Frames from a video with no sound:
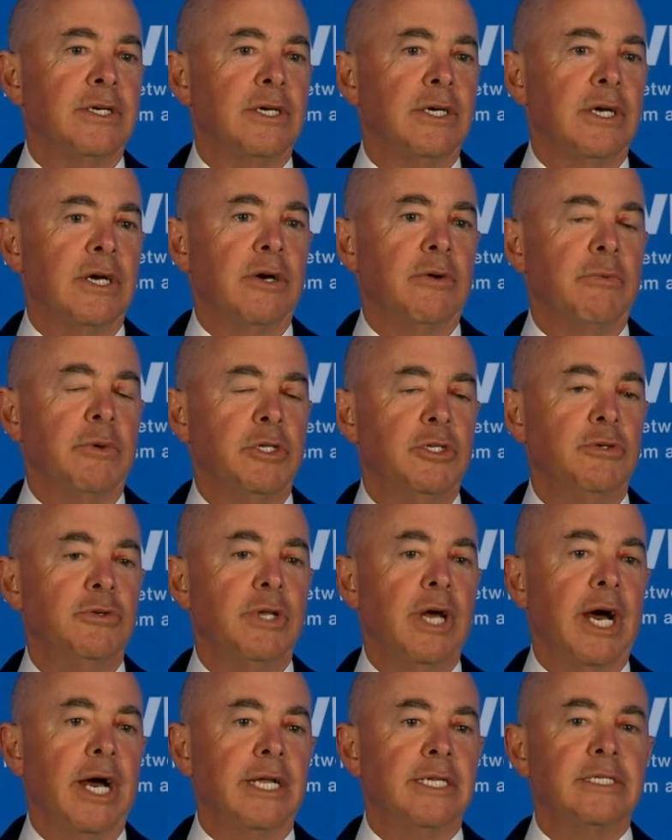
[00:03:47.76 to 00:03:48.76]
we do
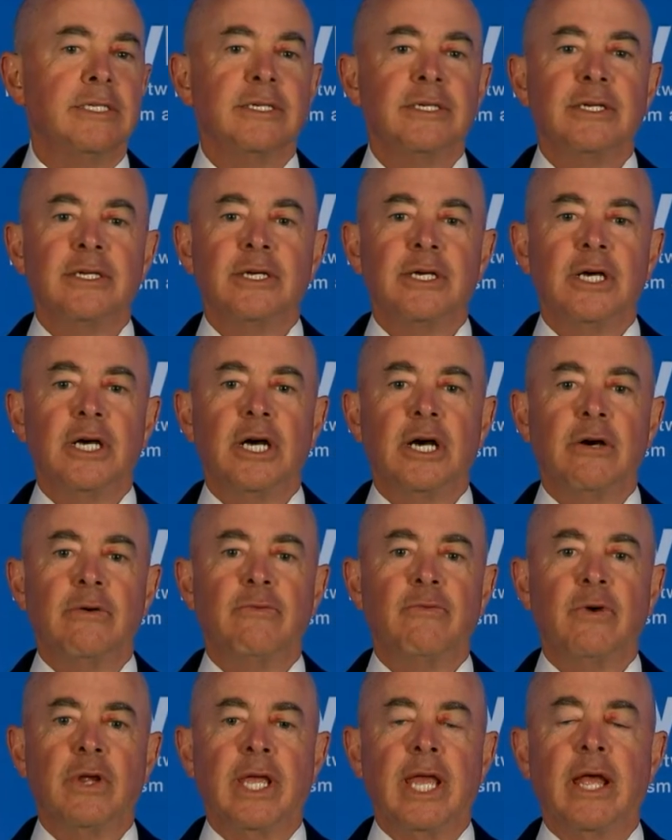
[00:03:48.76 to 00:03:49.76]
not
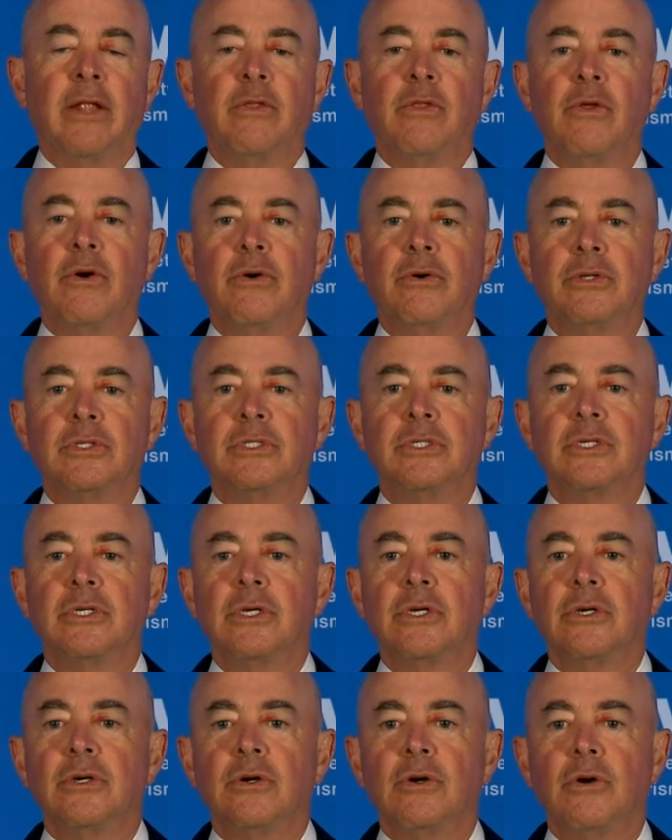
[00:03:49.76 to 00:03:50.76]
forget those
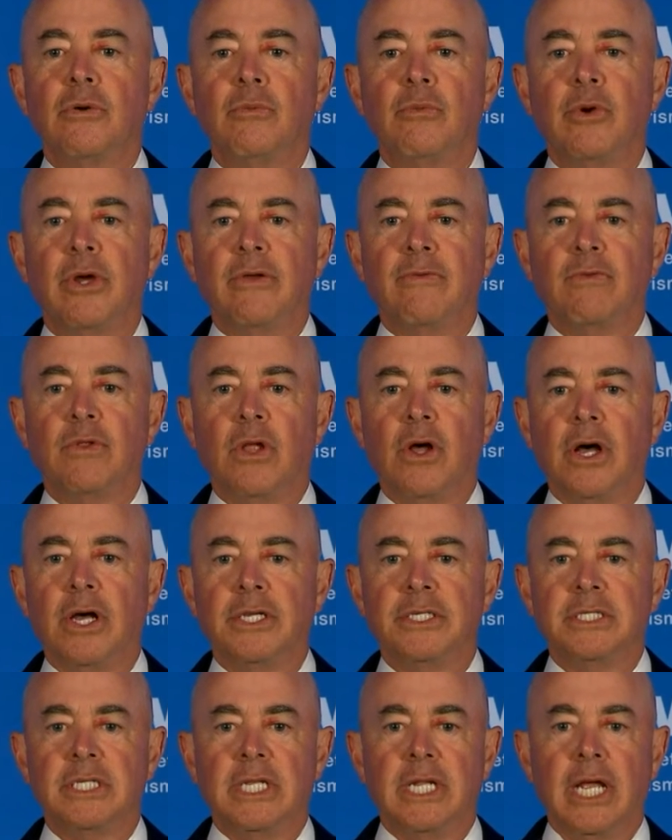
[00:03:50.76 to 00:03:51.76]
whom we've
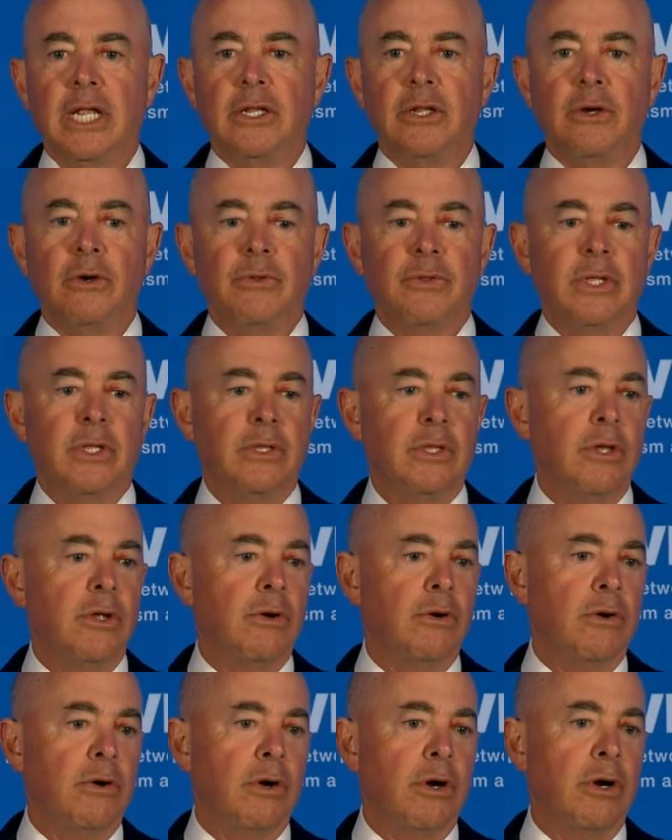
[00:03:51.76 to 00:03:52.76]
lost. And I know that there
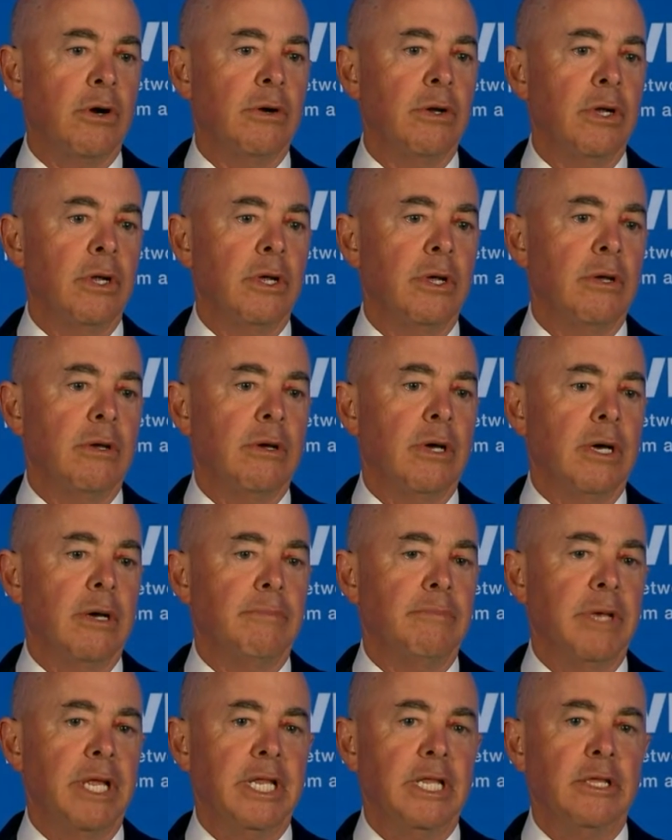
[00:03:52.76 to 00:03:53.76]
are
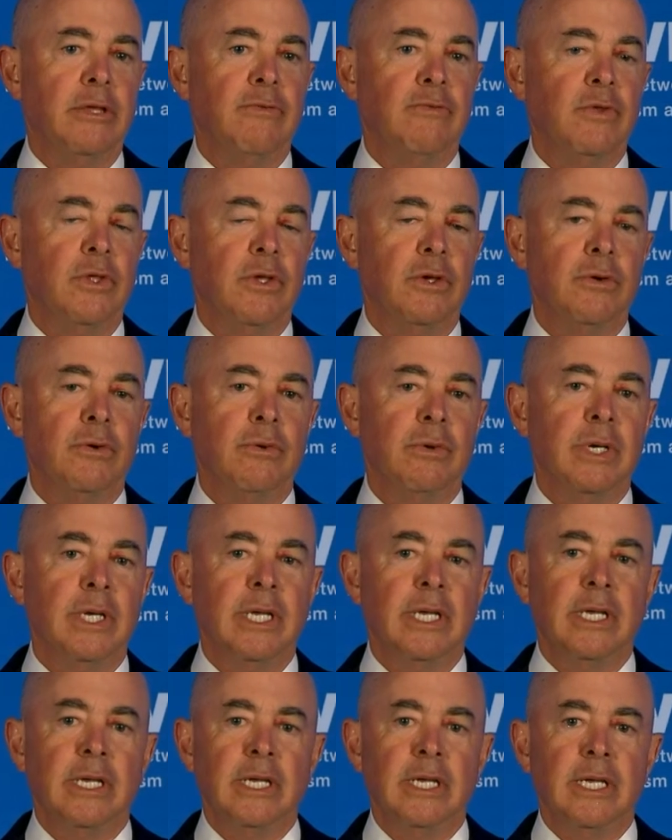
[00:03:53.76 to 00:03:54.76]
many of you
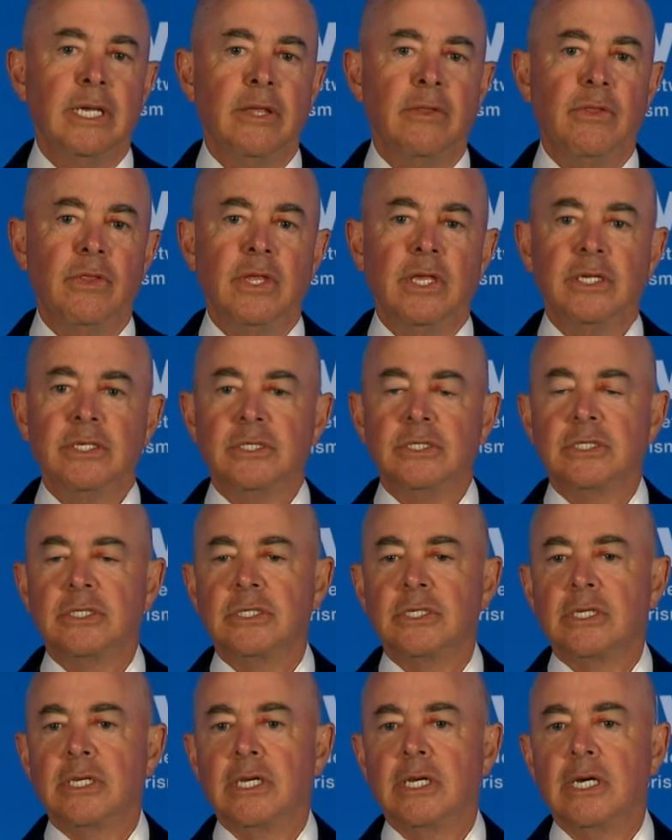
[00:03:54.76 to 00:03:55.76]
in this
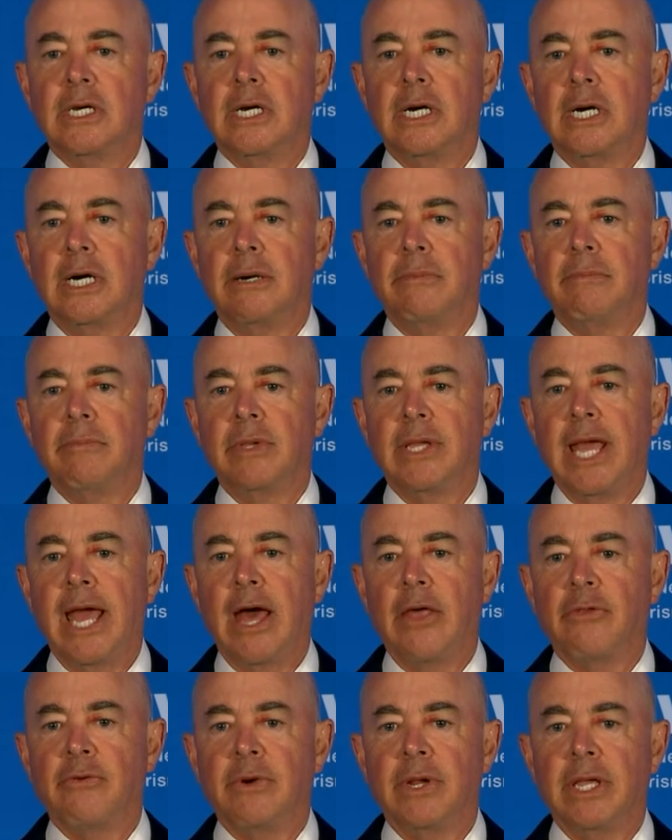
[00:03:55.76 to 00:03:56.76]

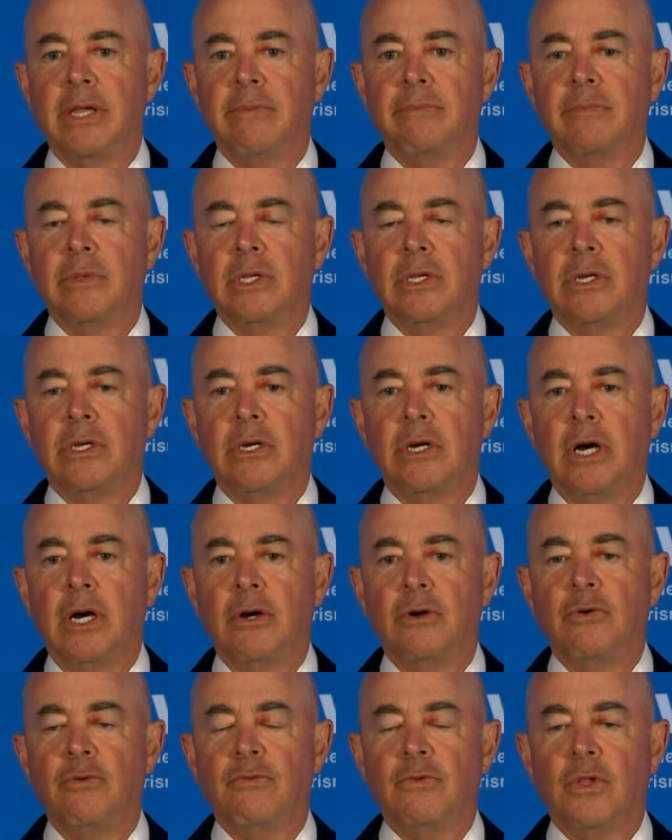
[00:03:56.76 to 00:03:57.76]
gathering
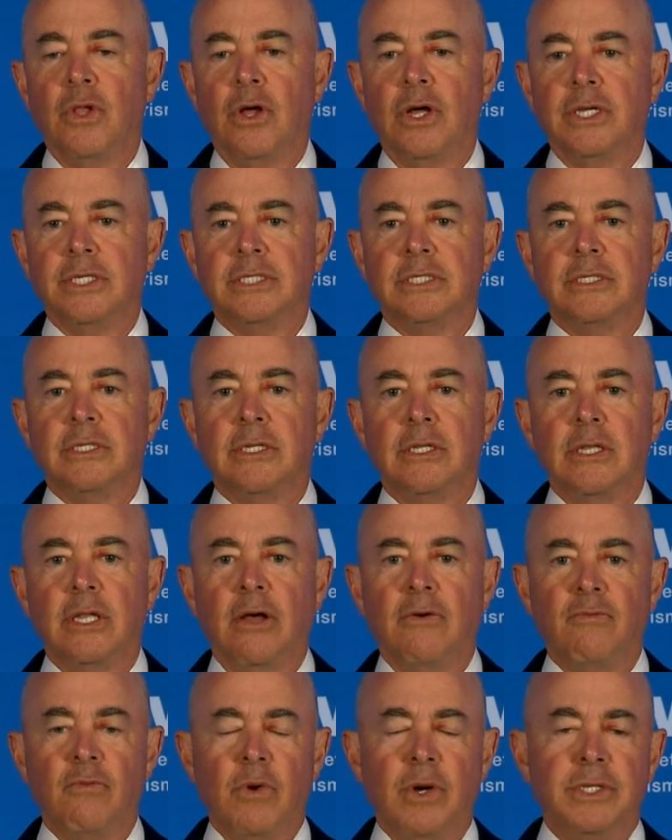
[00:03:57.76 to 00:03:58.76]
who've lost
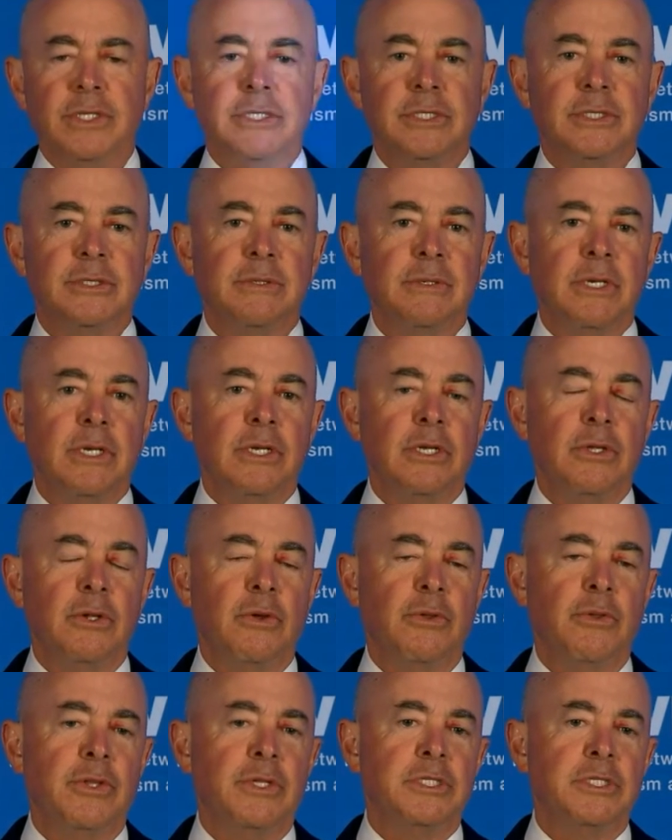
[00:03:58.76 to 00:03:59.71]
loved ones. You know, this